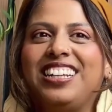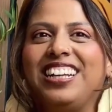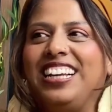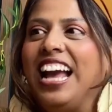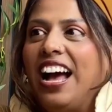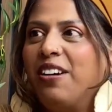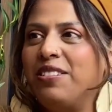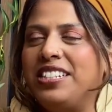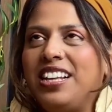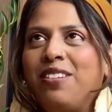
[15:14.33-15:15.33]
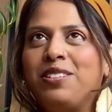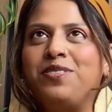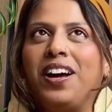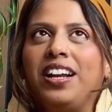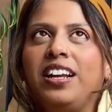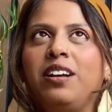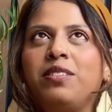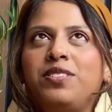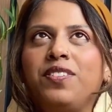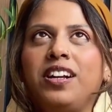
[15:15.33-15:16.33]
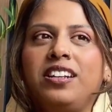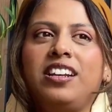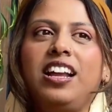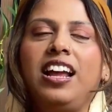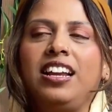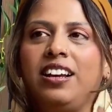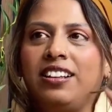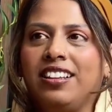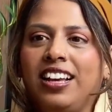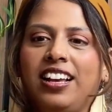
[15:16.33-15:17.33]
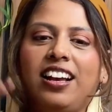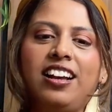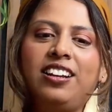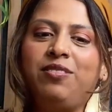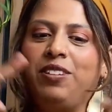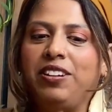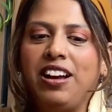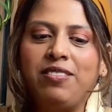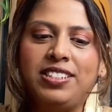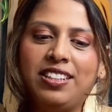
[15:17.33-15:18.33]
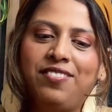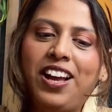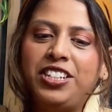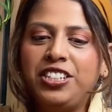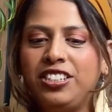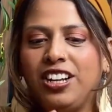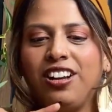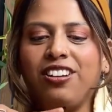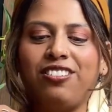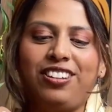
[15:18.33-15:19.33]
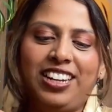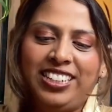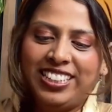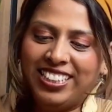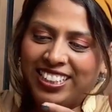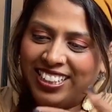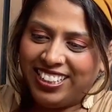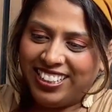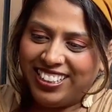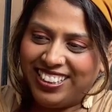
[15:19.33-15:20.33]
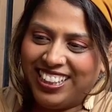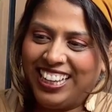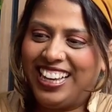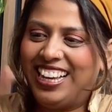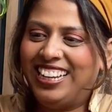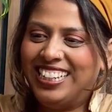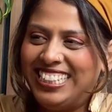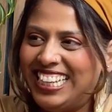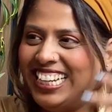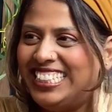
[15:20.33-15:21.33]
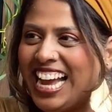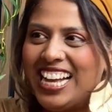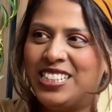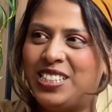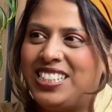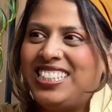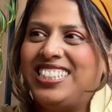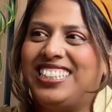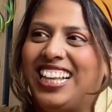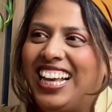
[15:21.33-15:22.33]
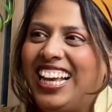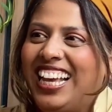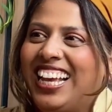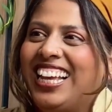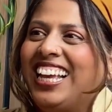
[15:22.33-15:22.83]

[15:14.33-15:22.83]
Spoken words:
Yeah, it was fun. It was fun. And I was in the fashion show and I did the like a dance thing.